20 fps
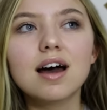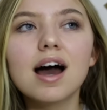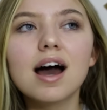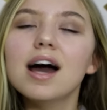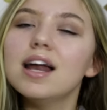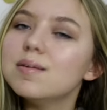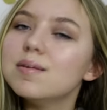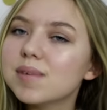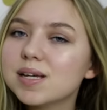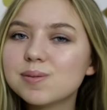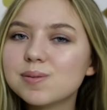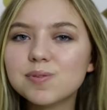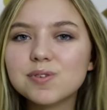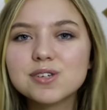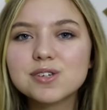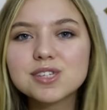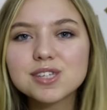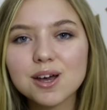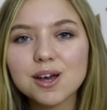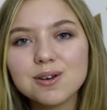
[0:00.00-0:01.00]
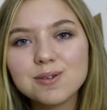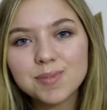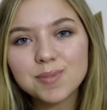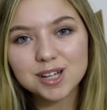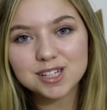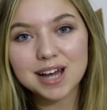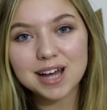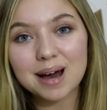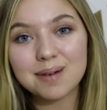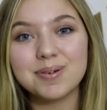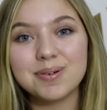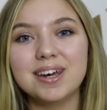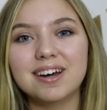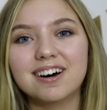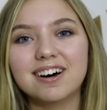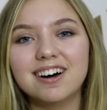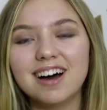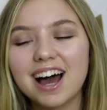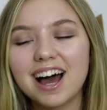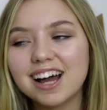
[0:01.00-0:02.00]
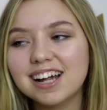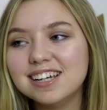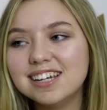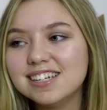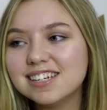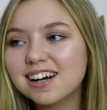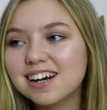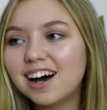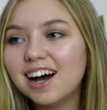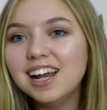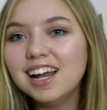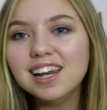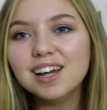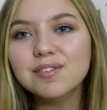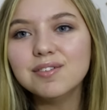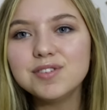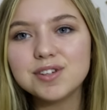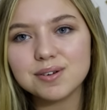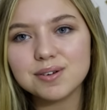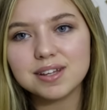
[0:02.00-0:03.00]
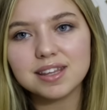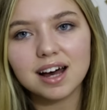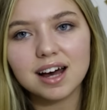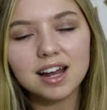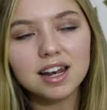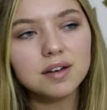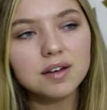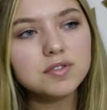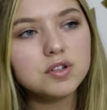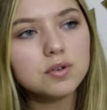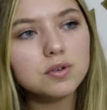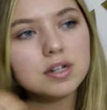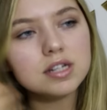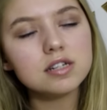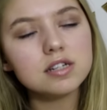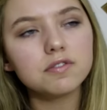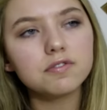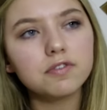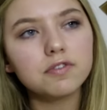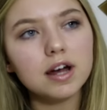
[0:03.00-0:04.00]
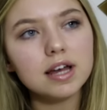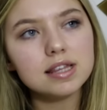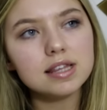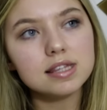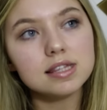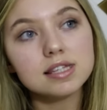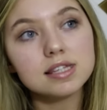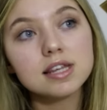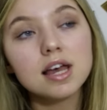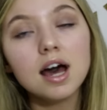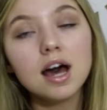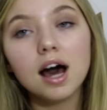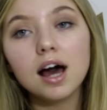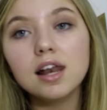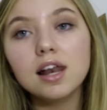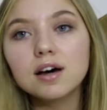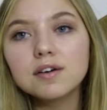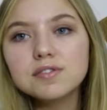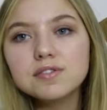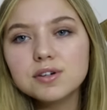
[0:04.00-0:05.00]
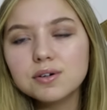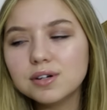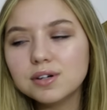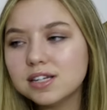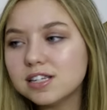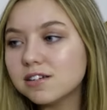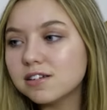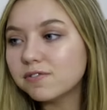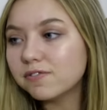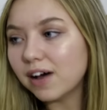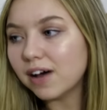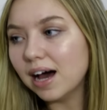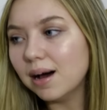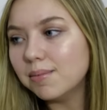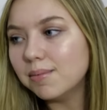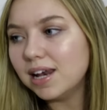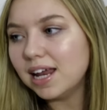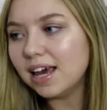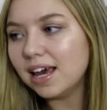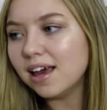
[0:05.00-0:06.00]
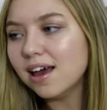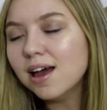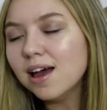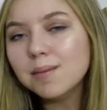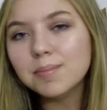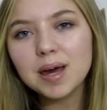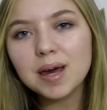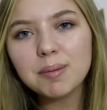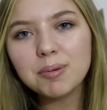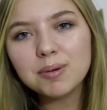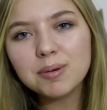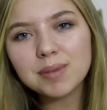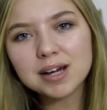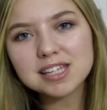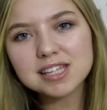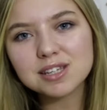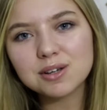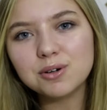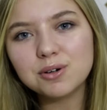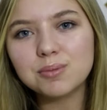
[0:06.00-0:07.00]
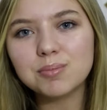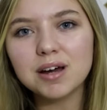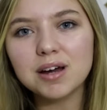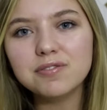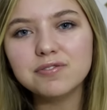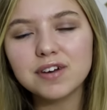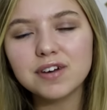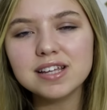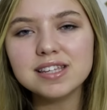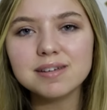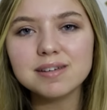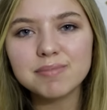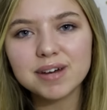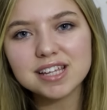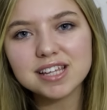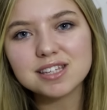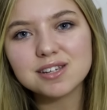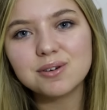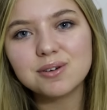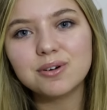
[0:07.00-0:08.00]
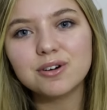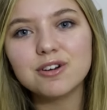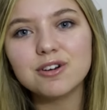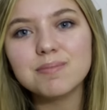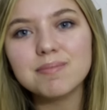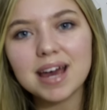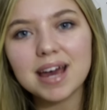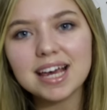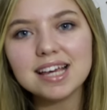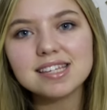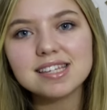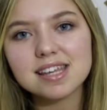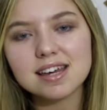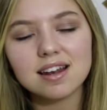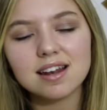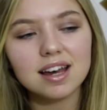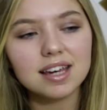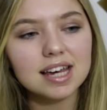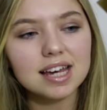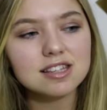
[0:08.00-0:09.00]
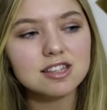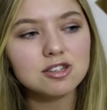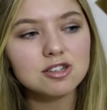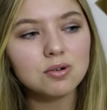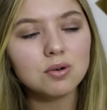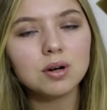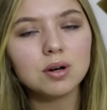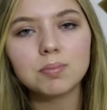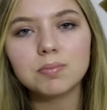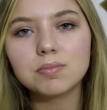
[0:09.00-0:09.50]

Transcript: and it makes me feel so much happier. And I love doing that. I love talking to friends. I love talking to family. People in my school, my friends in my school are amazing. I get to talk